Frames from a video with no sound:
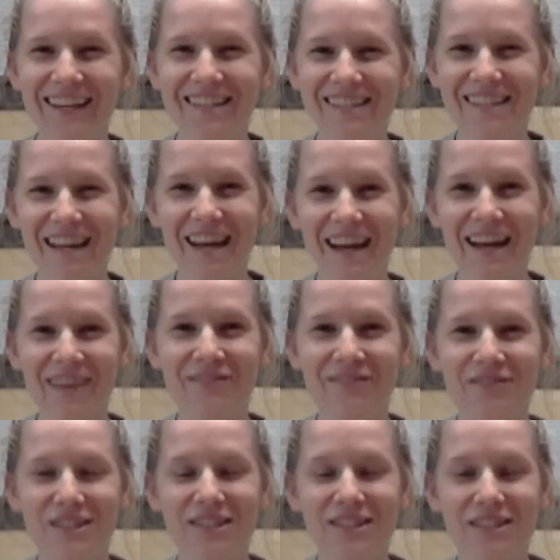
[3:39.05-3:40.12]
to have
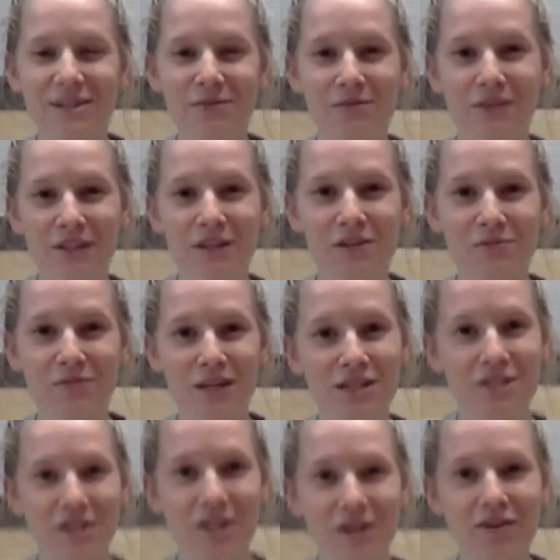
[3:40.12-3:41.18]
just a really good
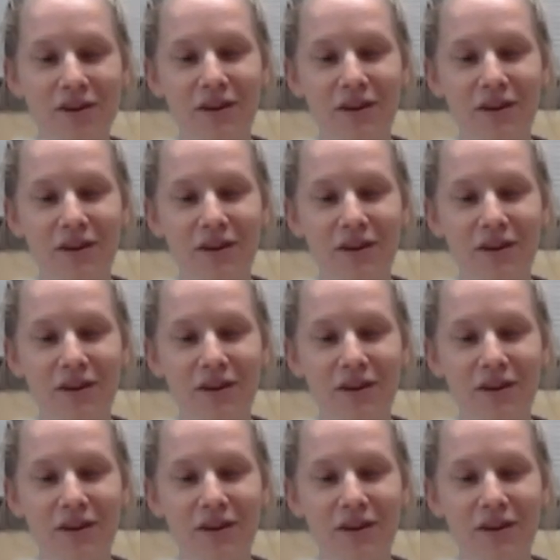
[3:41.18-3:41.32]
ratio